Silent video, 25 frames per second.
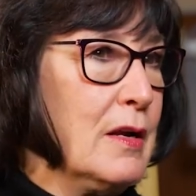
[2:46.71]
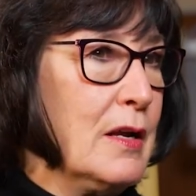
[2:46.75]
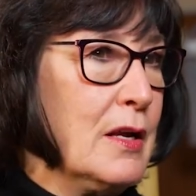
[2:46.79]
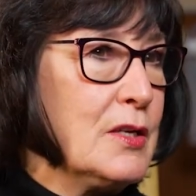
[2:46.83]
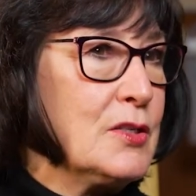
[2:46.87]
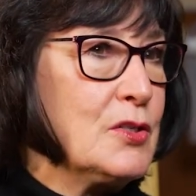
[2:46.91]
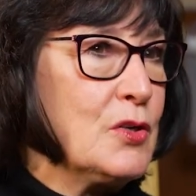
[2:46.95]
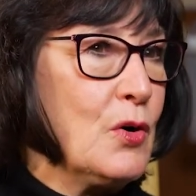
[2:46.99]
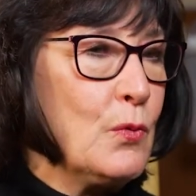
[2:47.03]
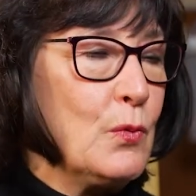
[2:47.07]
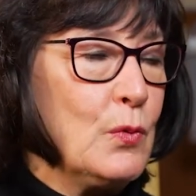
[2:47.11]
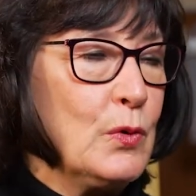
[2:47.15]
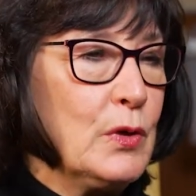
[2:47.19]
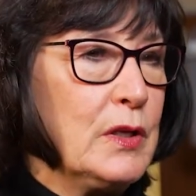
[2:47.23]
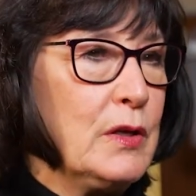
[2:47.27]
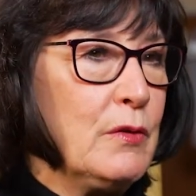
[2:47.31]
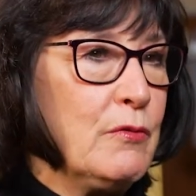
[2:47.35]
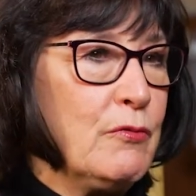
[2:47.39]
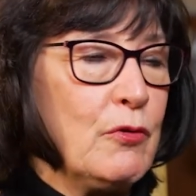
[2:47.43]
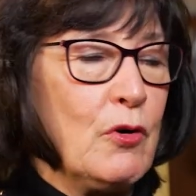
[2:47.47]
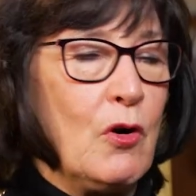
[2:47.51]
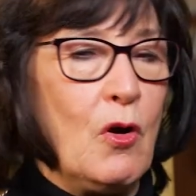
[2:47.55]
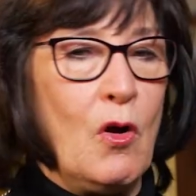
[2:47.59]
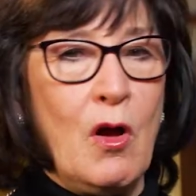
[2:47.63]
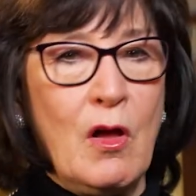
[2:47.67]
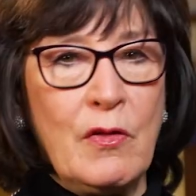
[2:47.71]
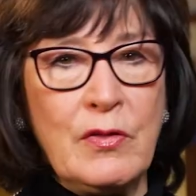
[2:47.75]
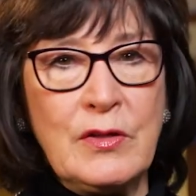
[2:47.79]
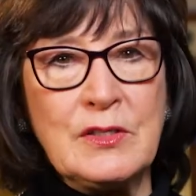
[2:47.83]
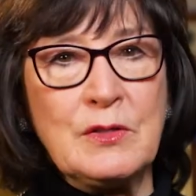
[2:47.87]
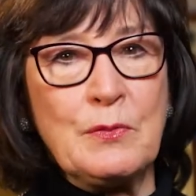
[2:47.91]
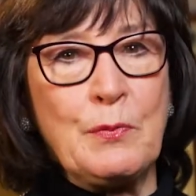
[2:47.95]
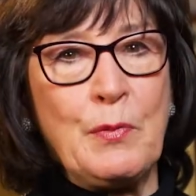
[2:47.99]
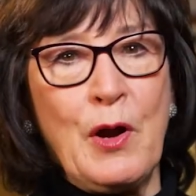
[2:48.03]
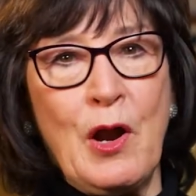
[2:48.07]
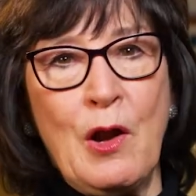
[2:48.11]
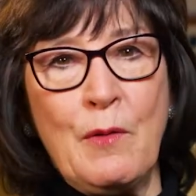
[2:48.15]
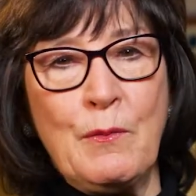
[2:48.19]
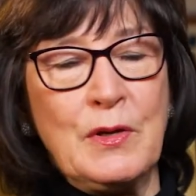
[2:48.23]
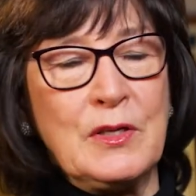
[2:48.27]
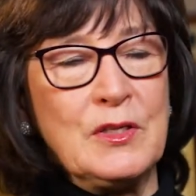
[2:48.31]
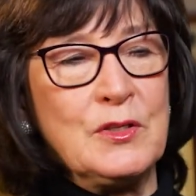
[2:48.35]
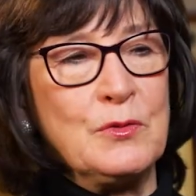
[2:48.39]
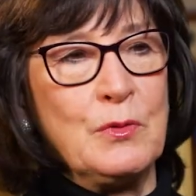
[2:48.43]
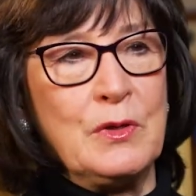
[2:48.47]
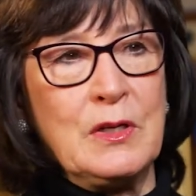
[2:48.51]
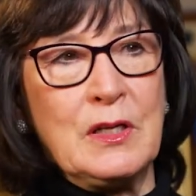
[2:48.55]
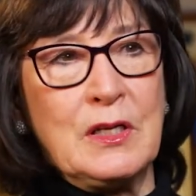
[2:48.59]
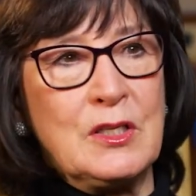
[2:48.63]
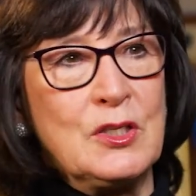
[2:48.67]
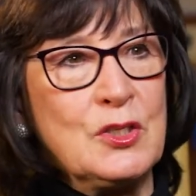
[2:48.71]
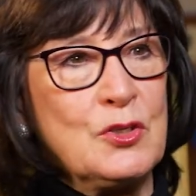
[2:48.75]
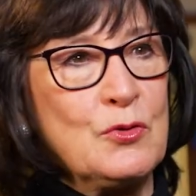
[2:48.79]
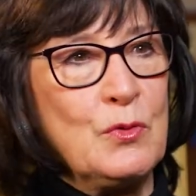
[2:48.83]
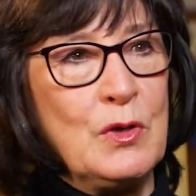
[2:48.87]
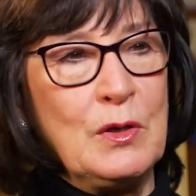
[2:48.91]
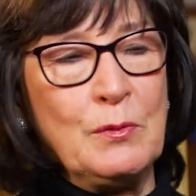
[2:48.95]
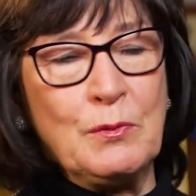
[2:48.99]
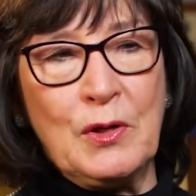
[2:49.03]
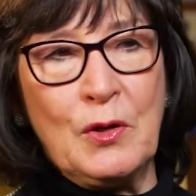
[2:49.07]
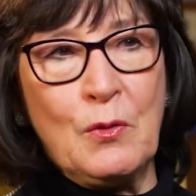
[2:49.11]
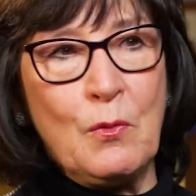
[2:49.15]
So it really, for all the departments, went extremely